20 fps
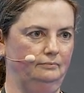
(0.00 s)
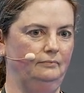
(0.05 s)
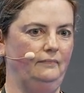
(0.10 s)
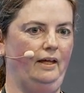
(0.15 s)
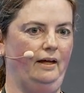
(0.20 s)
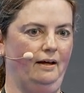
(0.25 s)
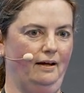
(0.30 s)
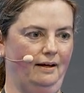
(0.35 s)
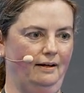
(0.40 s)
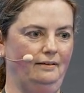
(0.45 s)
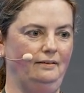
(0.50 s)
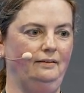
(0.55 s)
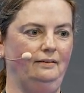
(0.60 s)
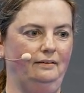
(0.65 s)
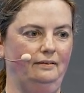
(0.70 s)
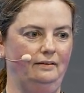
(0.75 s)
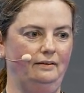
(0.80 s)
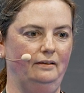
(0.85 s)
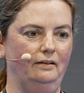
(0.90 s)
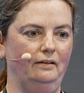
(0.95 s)
Yeah?
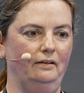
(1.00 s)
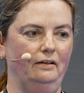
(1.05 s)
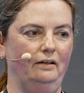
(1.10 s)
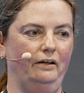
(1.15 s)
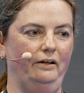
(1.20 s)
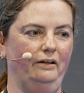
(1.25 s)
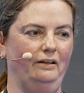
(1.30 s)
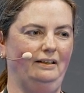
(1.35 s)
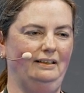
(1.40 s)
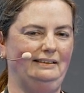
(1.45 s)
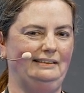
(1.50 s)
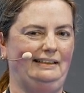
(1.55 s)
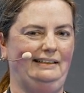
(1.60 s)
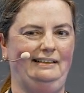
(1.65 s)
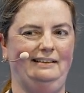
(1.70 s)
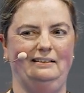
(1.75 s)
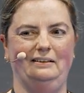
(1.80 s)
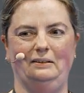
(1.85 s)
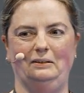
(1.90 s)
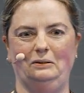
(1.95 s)
Or you're like, I
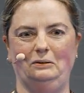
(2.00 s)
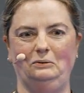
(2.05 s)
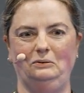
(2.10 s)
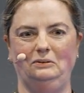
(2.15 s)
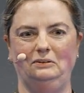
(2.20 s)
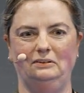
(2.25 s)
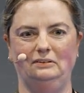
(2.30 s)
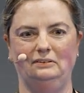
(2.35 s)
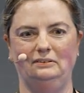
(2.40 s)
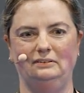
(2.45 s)
don't know.